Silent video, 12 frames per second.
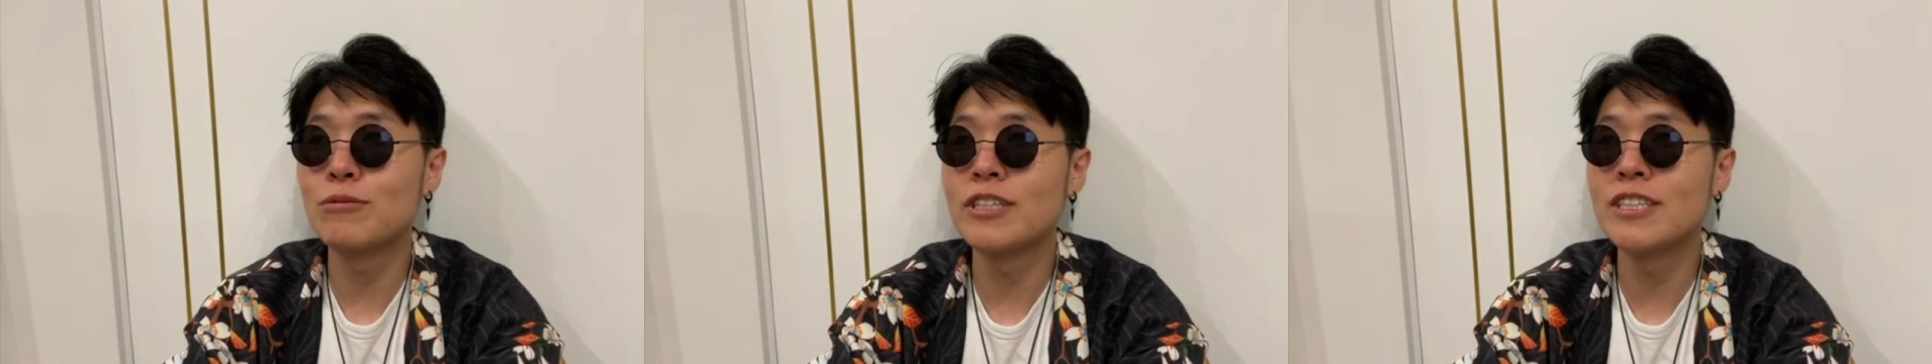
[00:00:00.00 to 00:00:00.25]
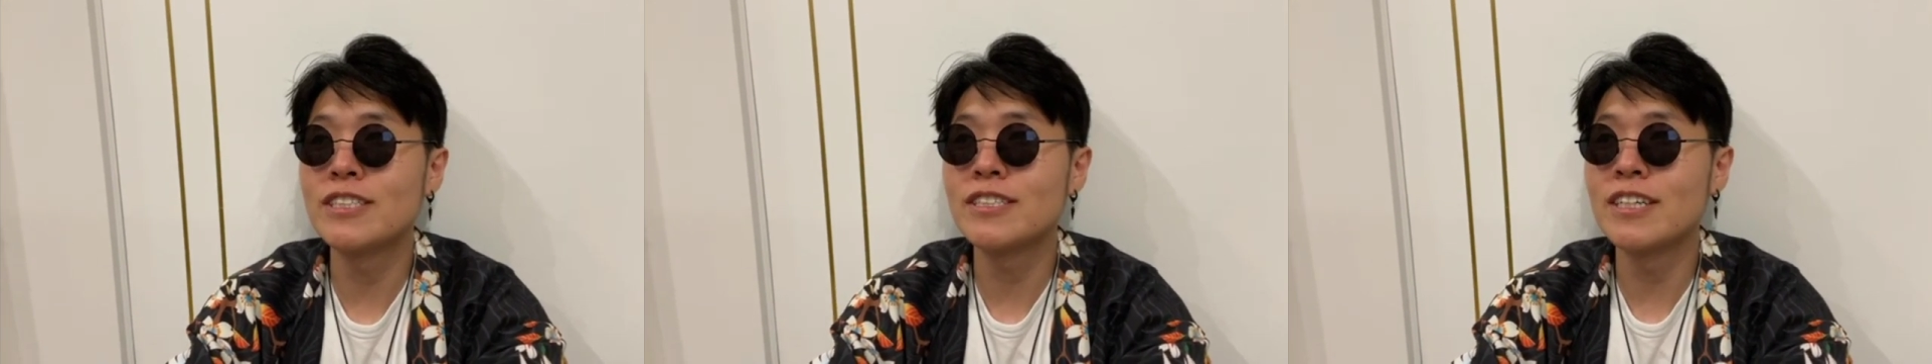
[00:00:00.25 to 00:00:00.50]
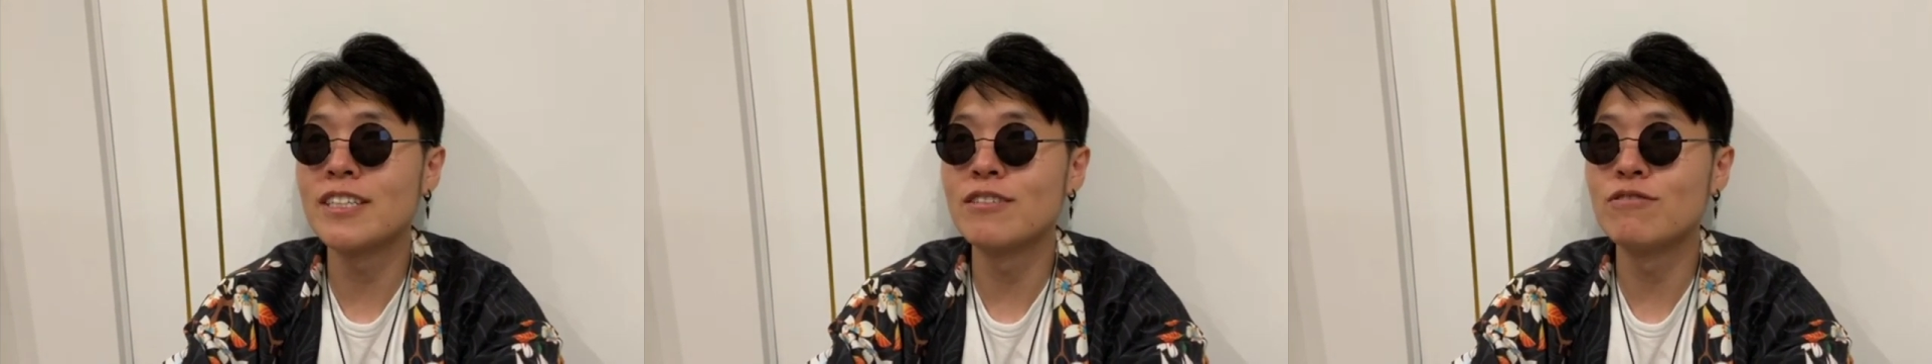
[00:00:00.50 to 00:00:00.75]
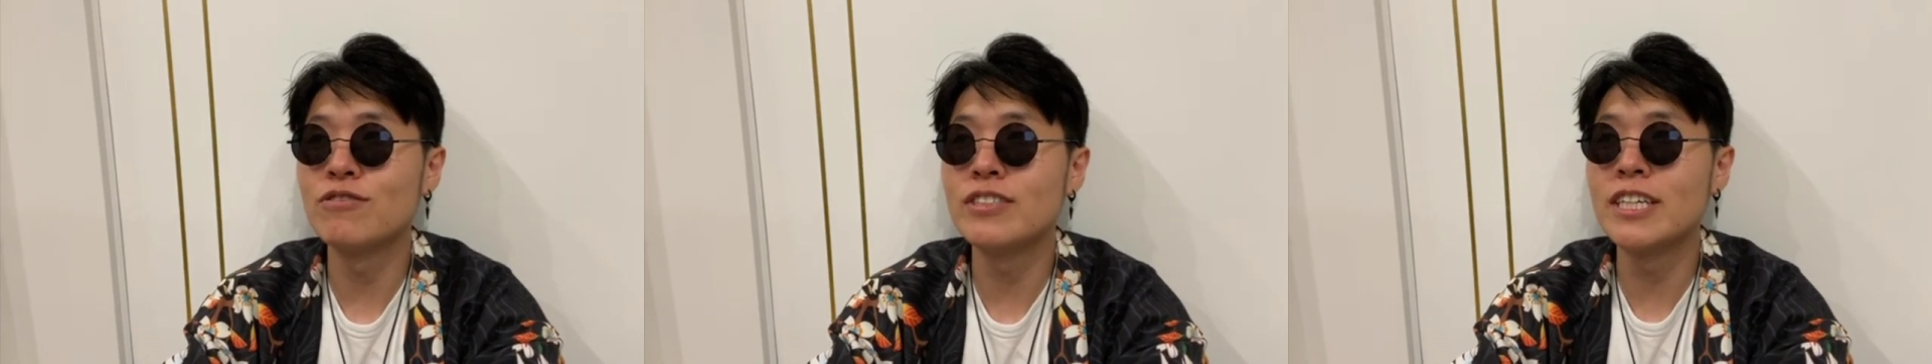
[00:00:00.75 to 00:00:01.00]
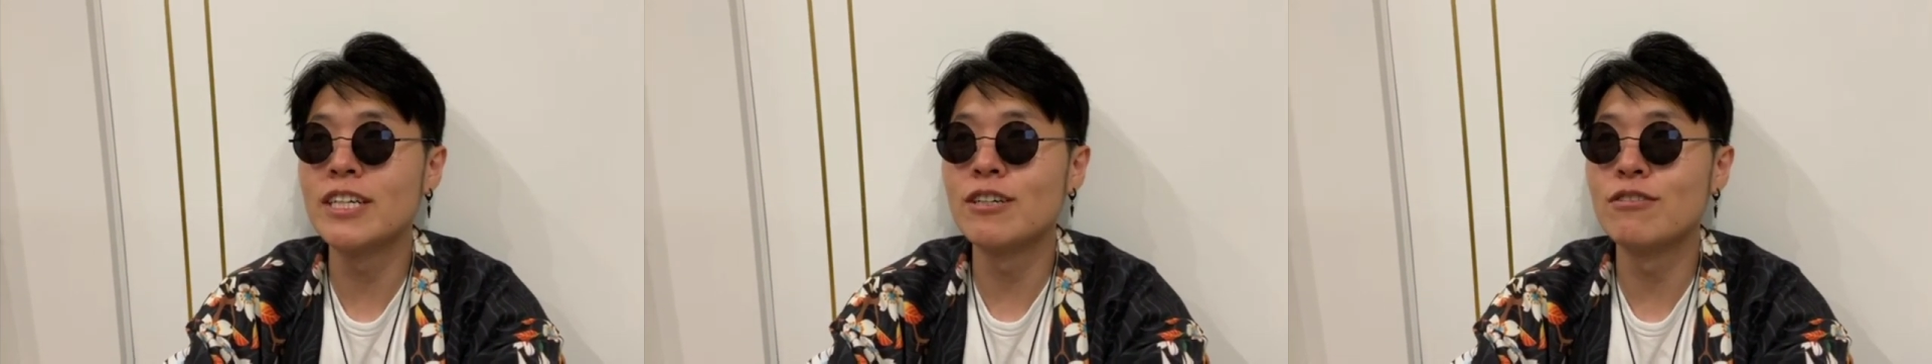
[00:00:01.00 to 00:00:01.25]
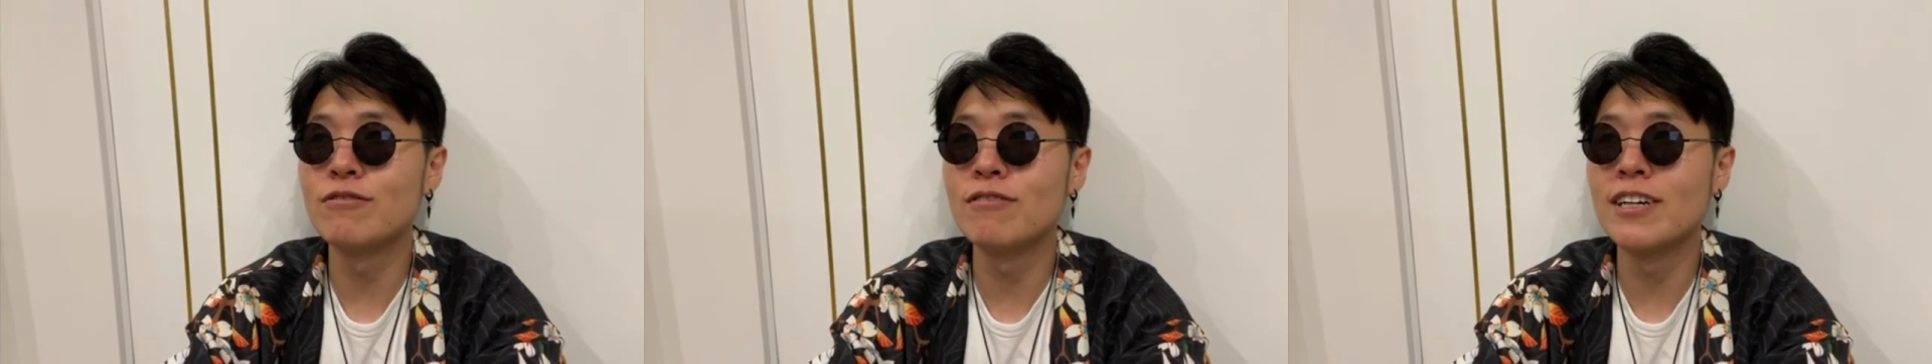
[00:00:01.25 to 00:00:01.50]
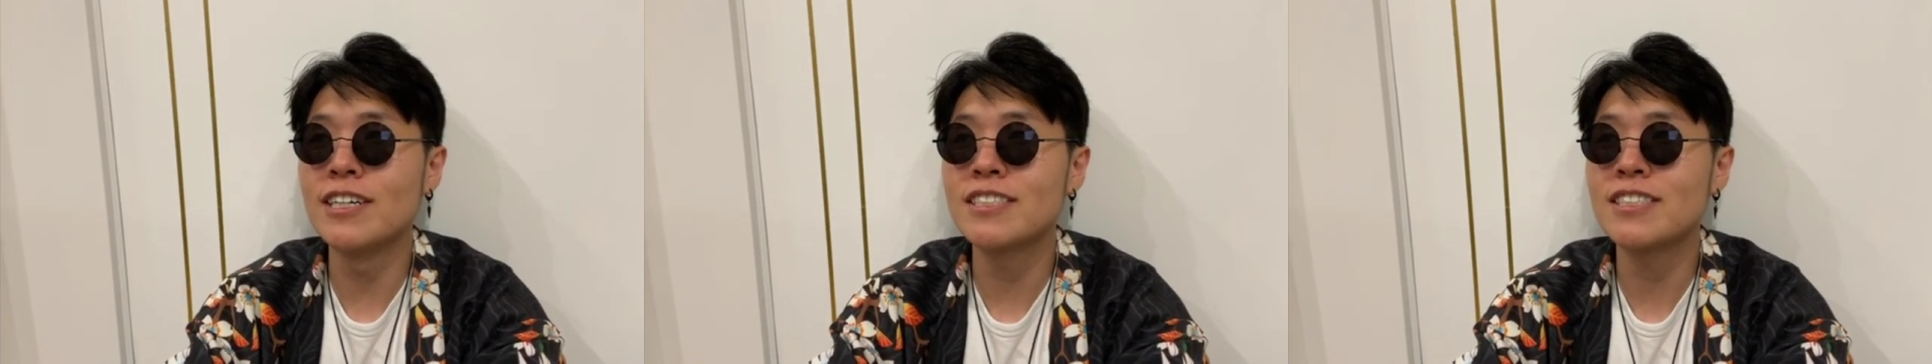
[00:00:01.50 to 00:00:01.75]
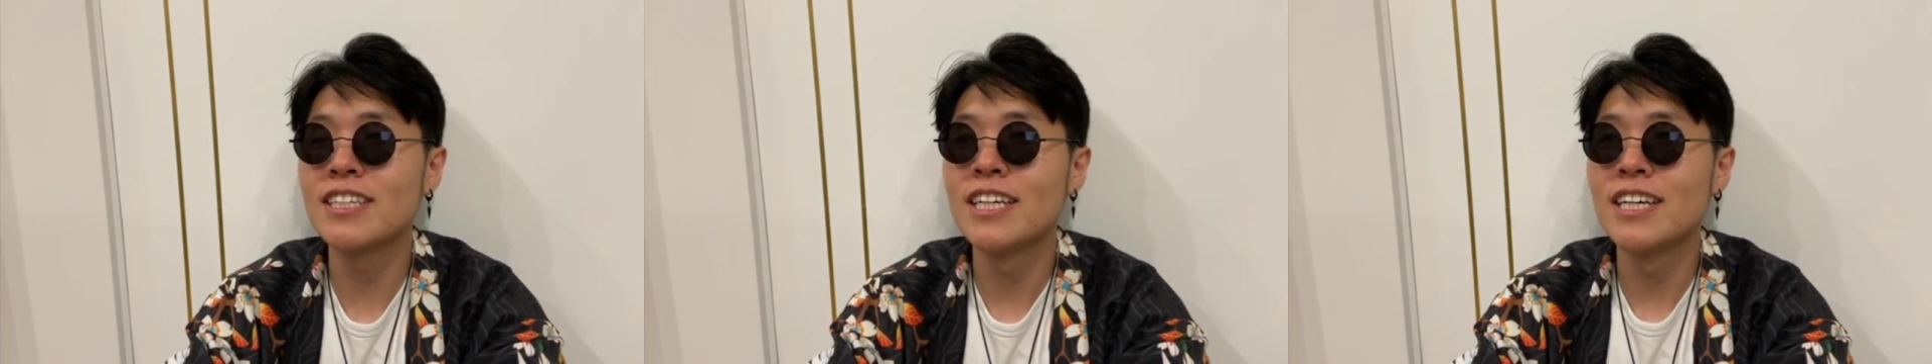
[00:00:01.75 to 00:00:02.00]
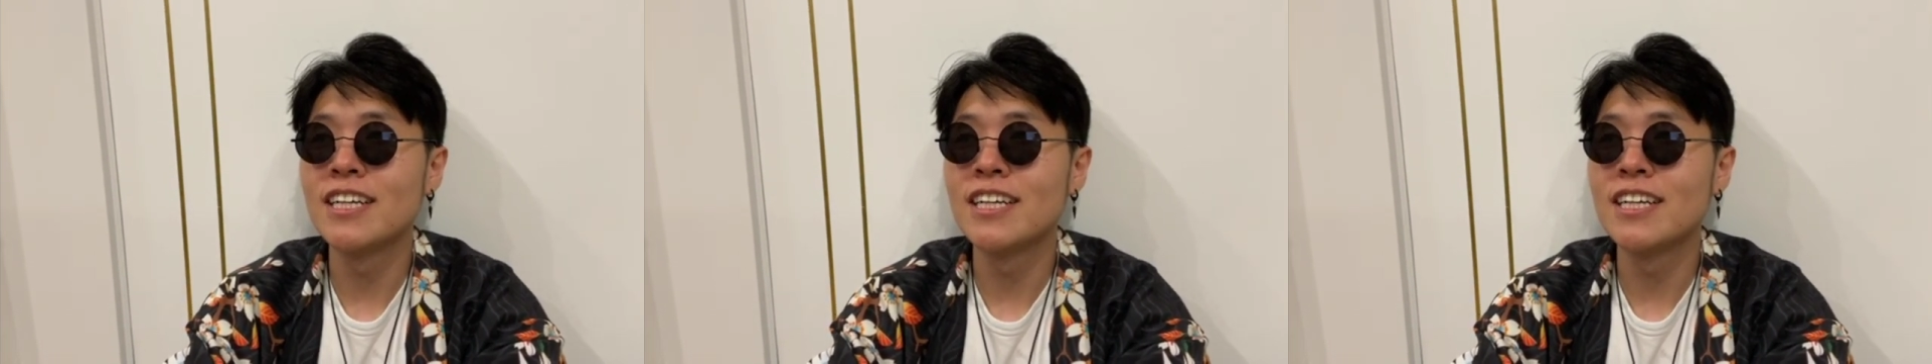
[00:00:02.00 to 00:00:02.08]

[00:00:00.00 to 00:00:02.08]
appreciate the real Rust.